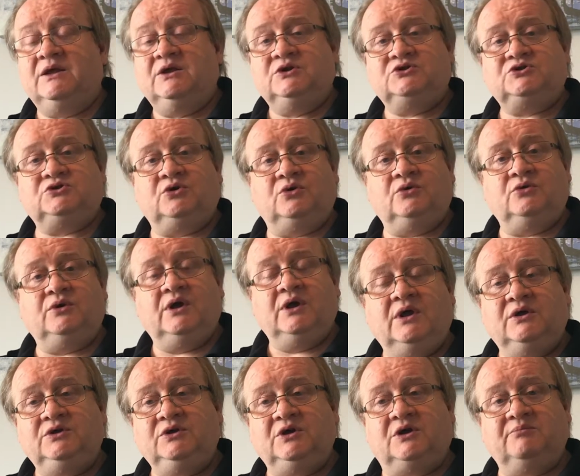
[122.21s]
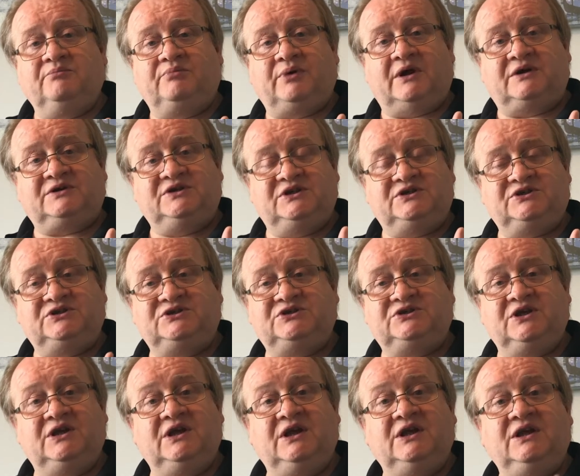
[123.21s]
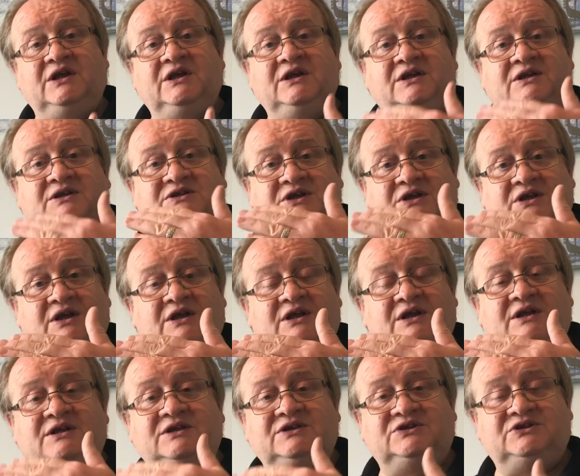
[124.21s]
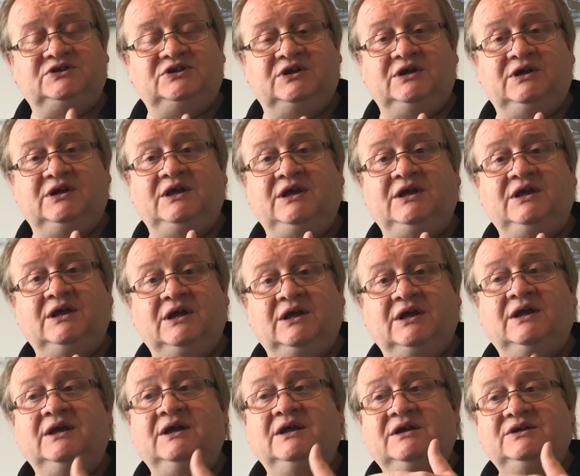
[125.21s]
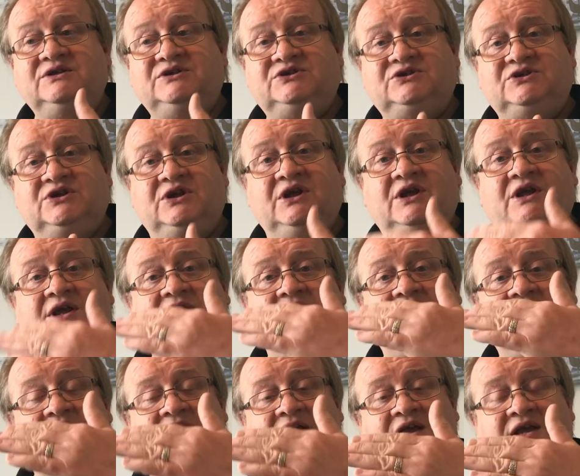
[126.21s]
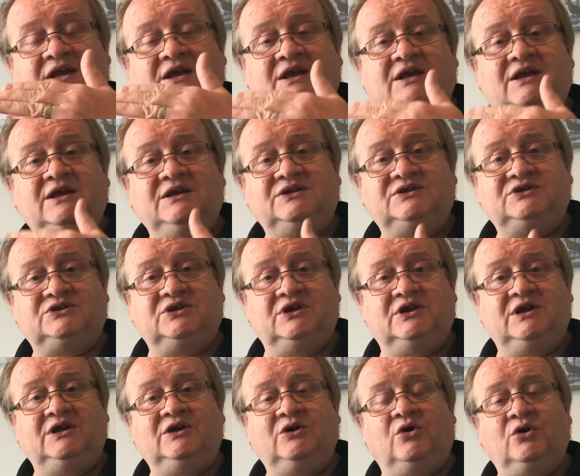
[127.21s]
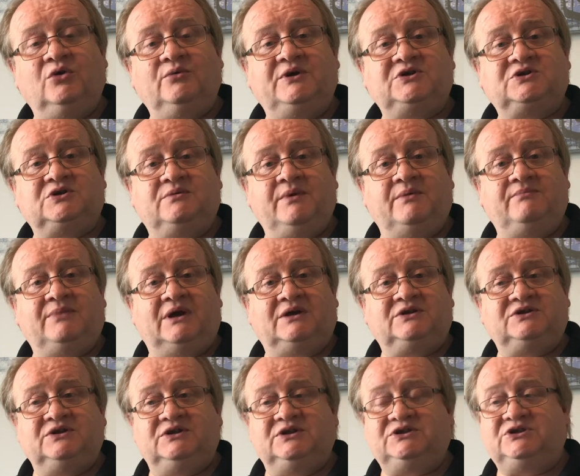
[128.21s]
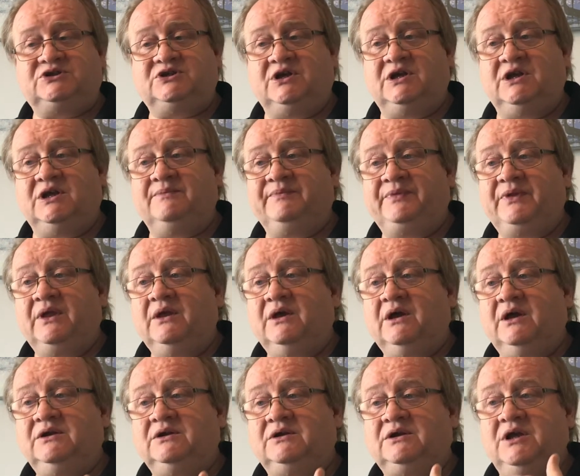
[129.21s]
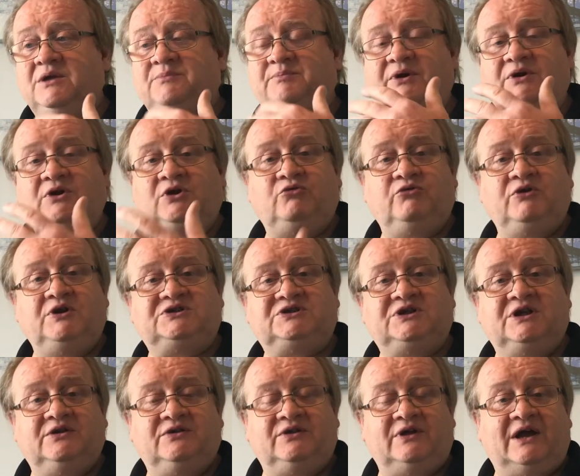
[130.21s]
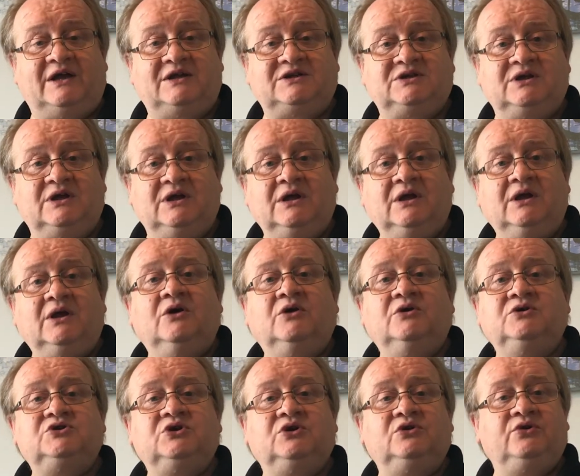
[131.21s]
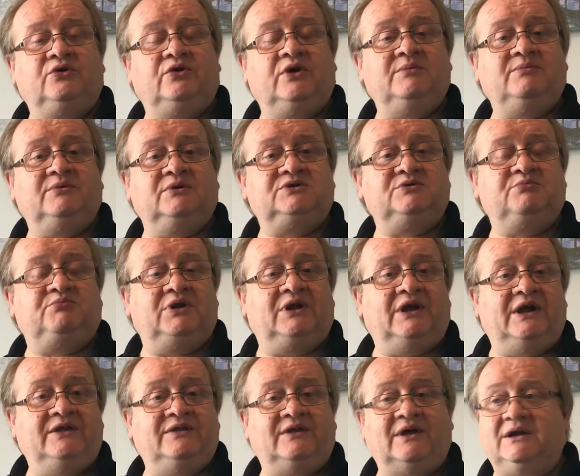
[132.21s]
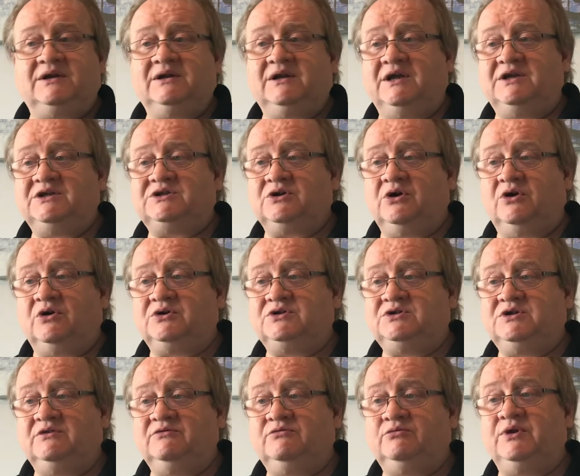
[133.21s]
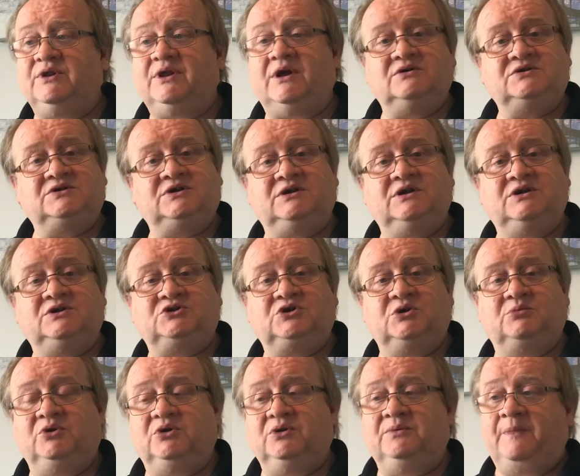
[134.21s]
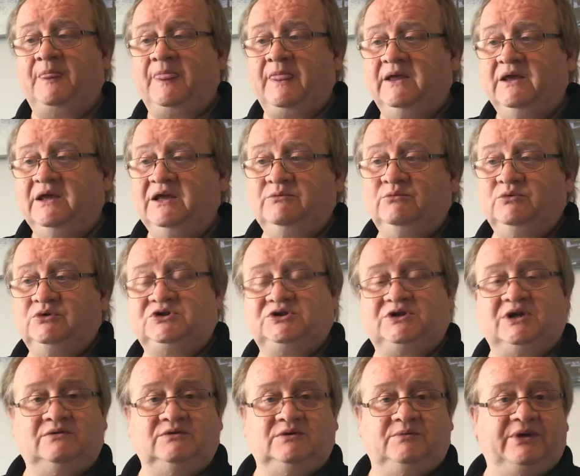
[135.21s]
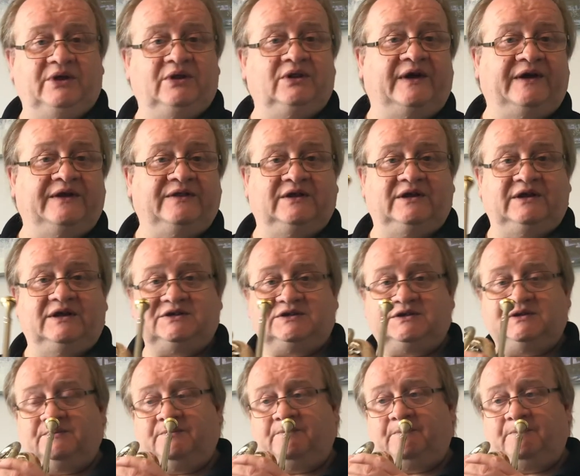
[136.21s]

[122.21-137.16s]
So you can practice C, D, C, C, E, C, always coming back to the C, and keep increasing that until you're able to play that nice octave without any trouble. It would sound a bit like this.